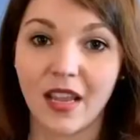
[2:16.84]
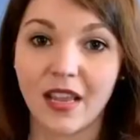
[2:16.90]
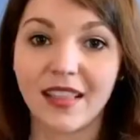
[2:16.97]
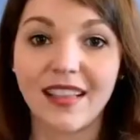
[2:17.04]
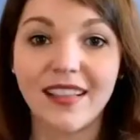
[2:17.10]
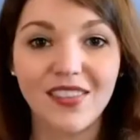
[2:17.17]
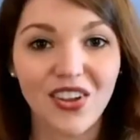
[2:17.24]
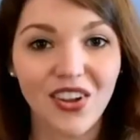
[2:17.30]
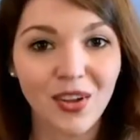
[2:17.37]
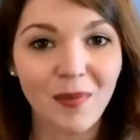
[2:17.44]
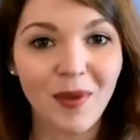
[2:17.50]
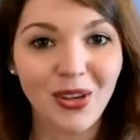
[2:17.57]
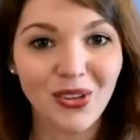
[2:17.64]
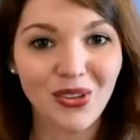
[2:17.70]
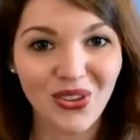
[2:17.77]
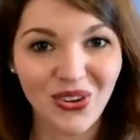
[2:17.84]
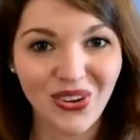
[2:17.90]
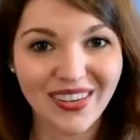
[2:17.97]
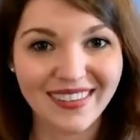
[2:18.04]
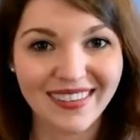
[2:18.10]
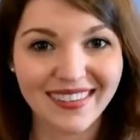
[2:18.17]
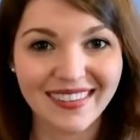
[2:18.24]
Let's talk about
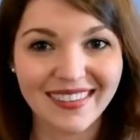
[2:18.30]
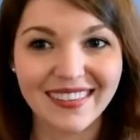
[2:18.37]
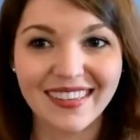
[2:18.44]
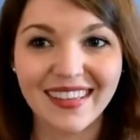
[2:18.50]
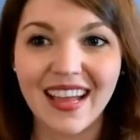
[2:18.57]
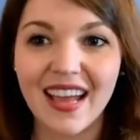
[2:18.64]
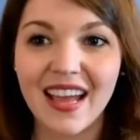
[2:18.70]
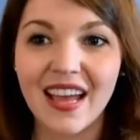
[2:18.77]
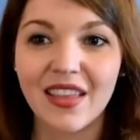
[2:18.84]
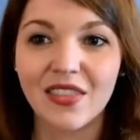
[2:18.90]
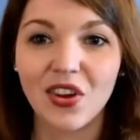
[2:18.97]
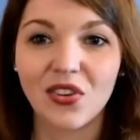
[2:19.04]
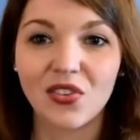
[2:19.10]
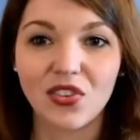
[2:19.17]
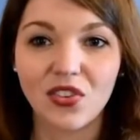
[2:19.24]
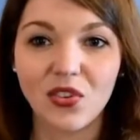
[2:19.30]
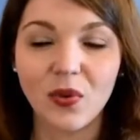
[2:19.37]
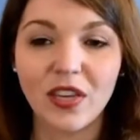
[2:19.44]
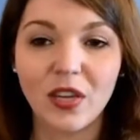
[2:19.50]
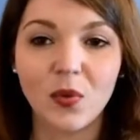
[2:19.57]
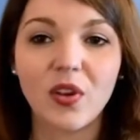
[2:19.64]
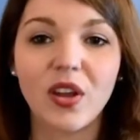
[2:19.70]
endurance. There are two
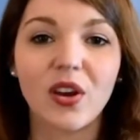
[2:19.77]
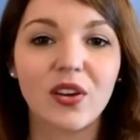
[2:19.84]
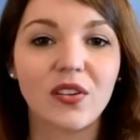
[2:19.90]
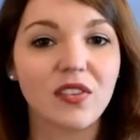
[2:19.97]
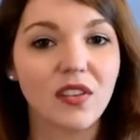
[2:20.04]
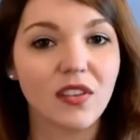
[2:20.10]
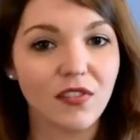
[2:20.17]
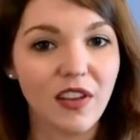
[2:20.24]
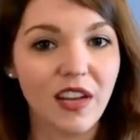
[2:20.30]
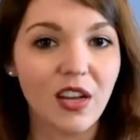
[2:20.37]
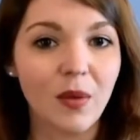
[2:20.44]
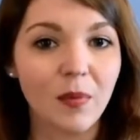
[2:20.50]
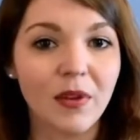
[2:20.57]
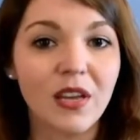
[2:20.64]
equal areas to develop,